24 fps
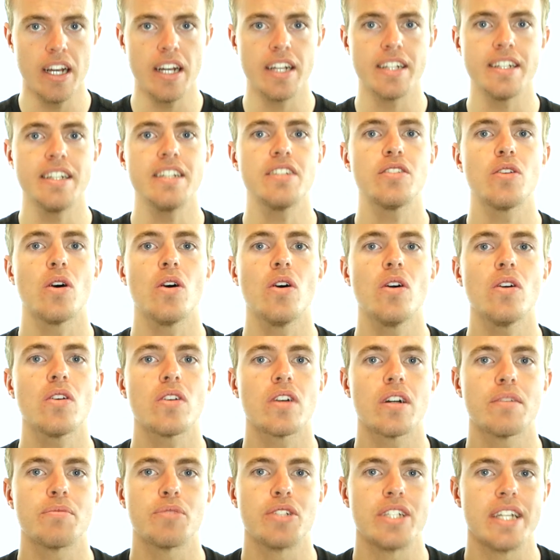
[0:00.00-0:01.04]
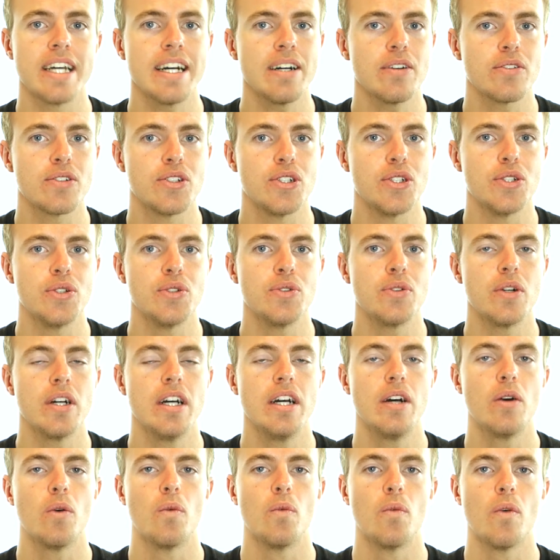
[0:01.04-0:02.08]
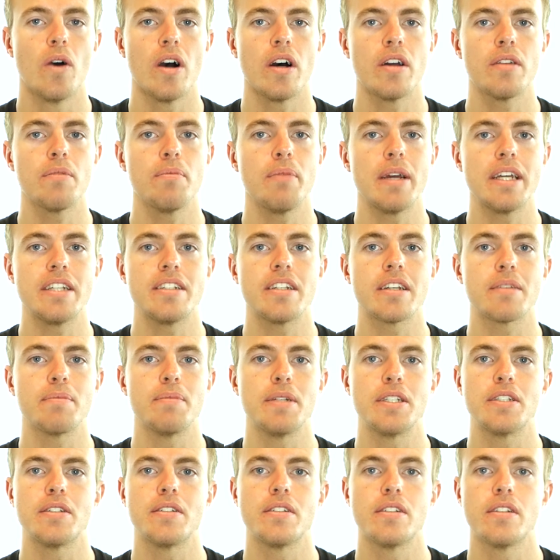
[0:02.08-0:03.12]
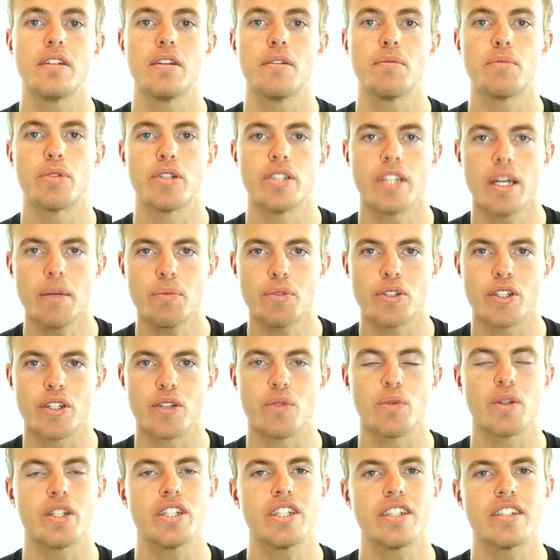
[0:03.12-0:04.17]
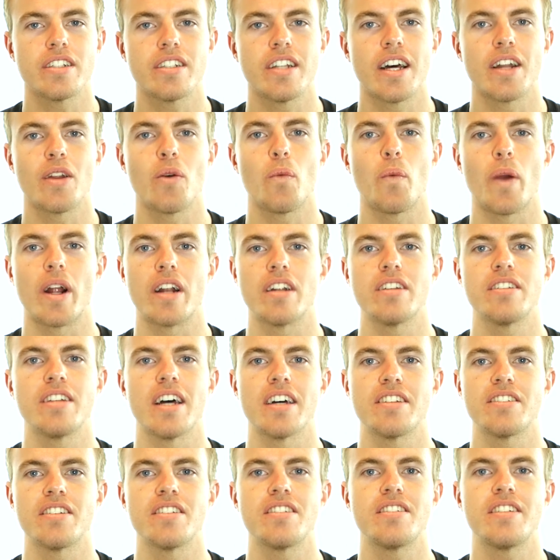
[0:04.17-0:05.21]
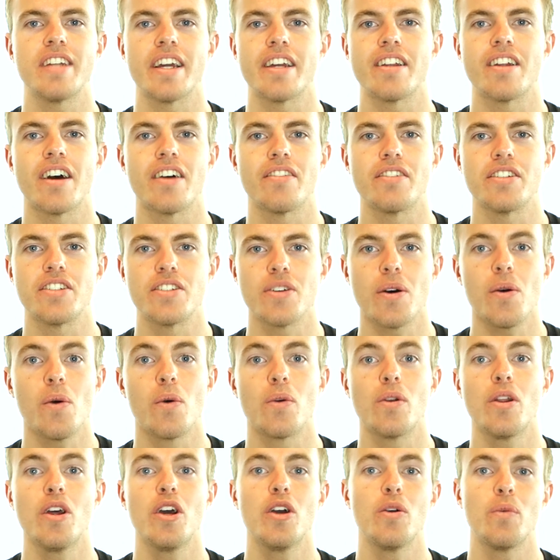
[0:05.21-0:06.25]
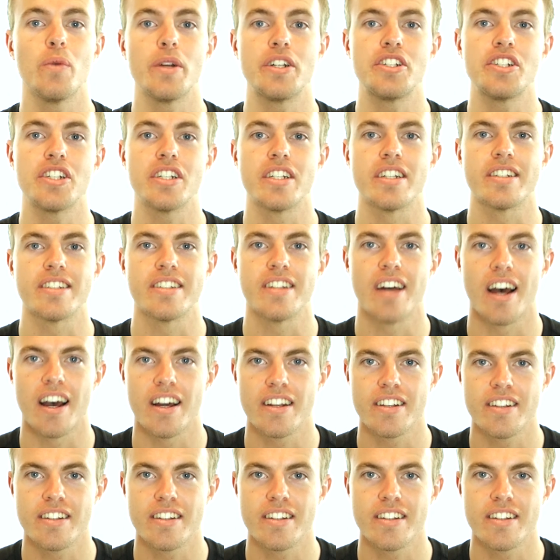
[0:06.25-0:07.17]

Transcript: This all comes down to one basic misperception, which is that awareness has a state of its own, which it does not.